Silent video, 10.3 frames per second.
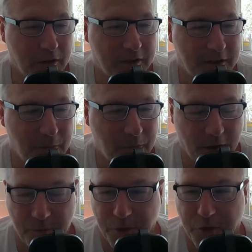some
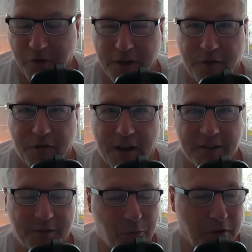majority of
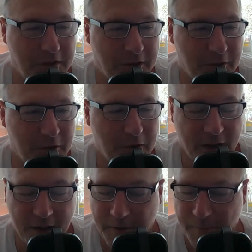fans want him
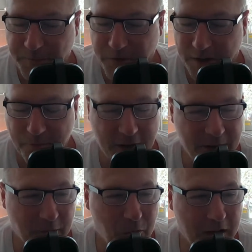
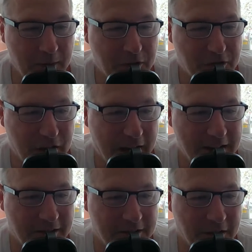to
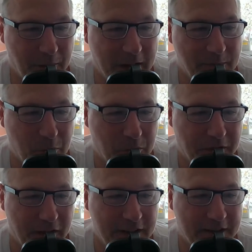change and start playing more
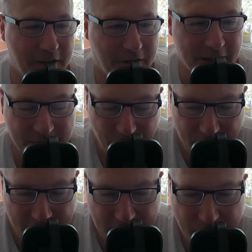defensive. That's
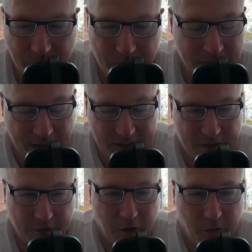not him.
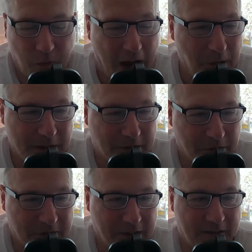That's not how he's
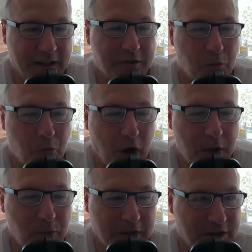got success. So
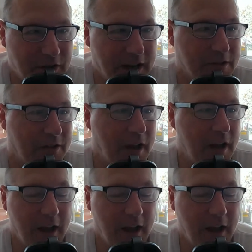why would he change?